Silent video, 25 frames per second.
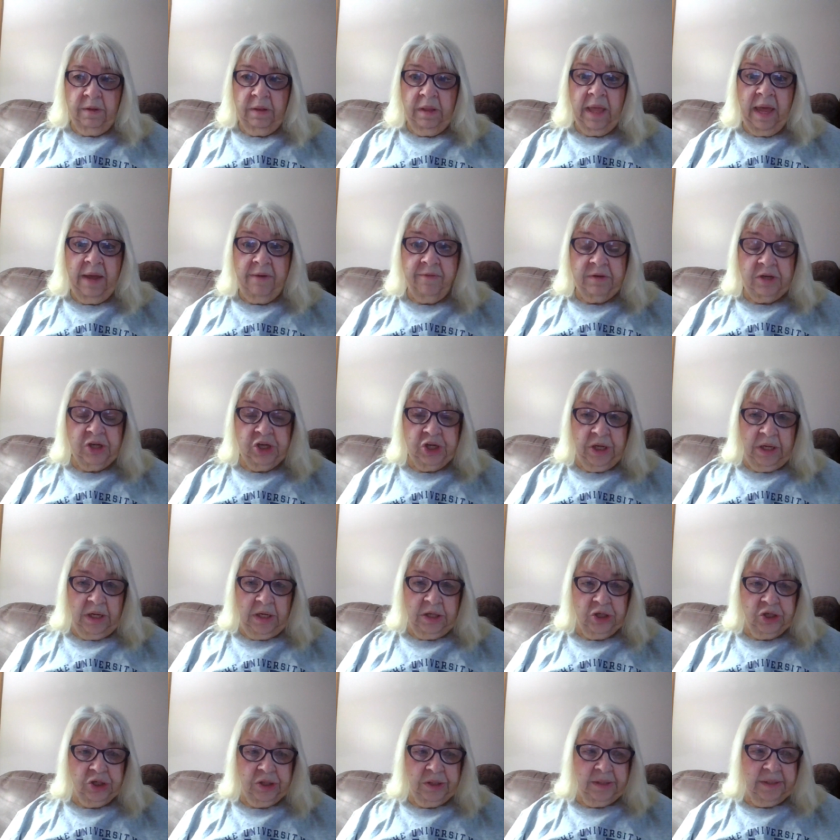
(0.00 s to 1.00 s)
life
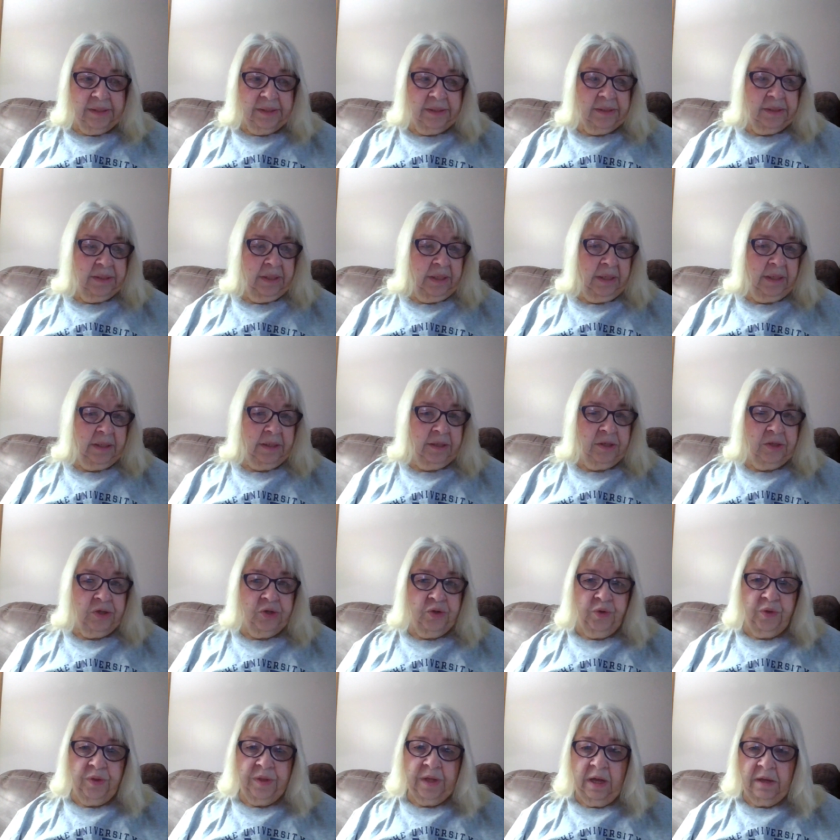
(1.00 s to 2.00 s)
changes in
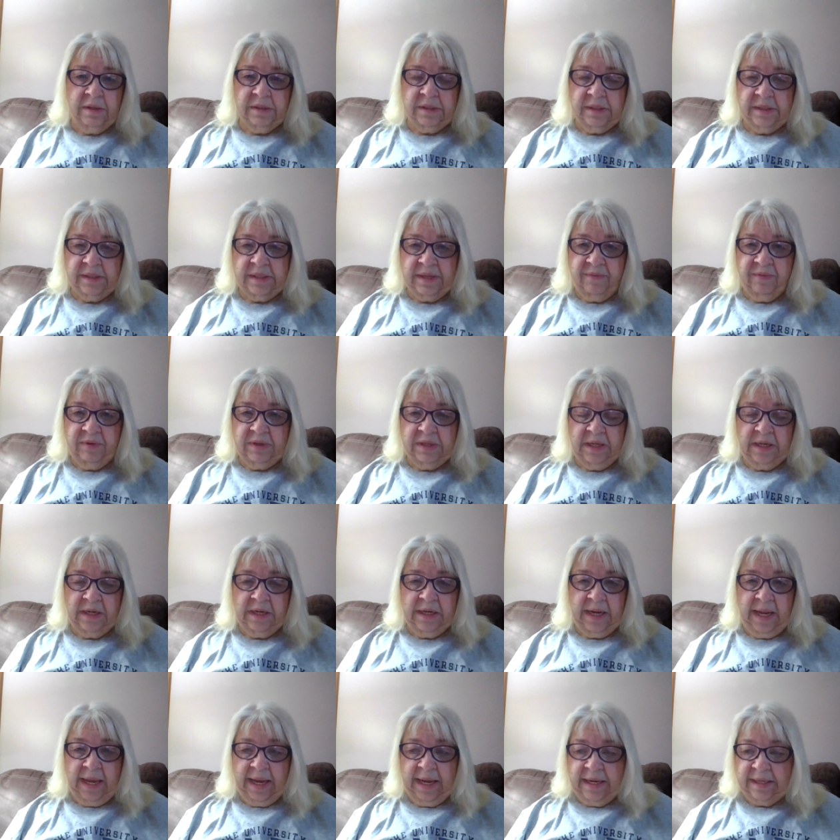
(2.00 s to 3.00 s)
2017
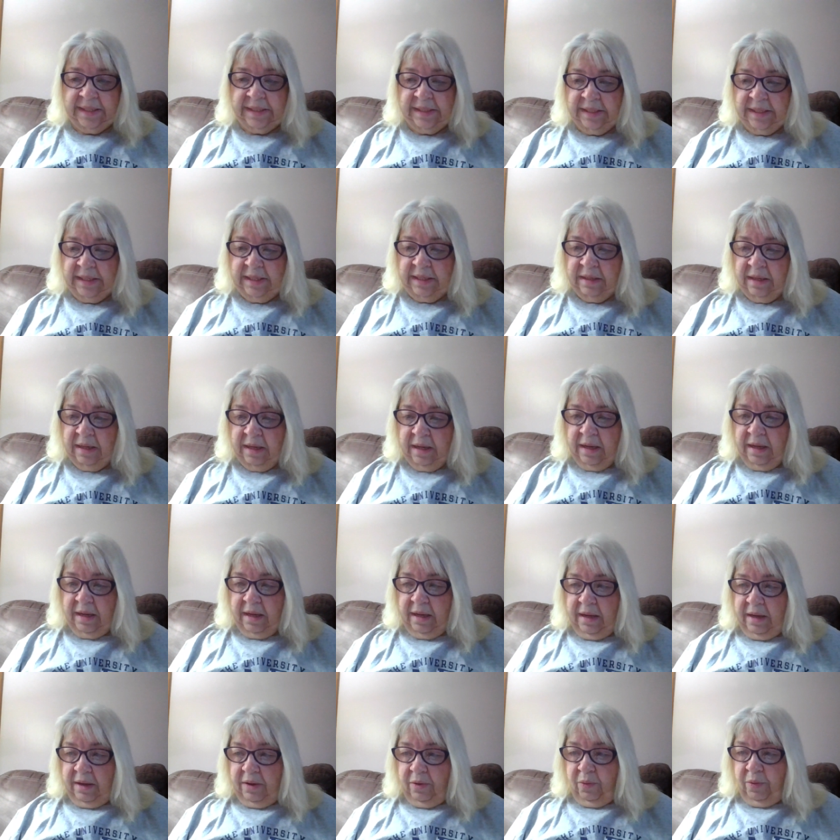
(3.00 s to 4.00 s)
and 18
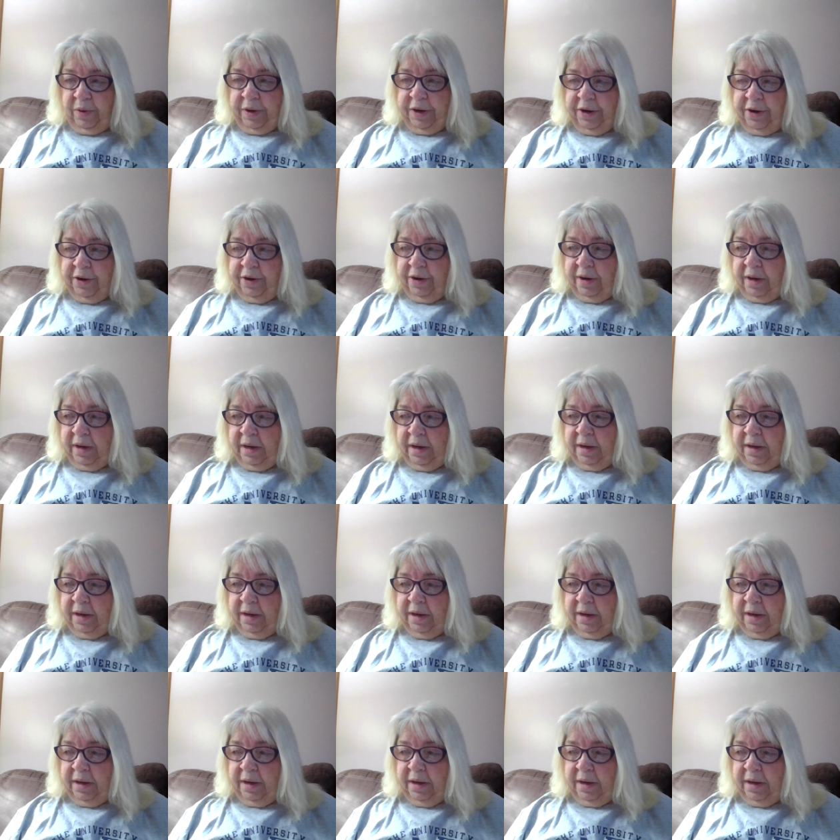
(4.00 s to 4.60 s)
where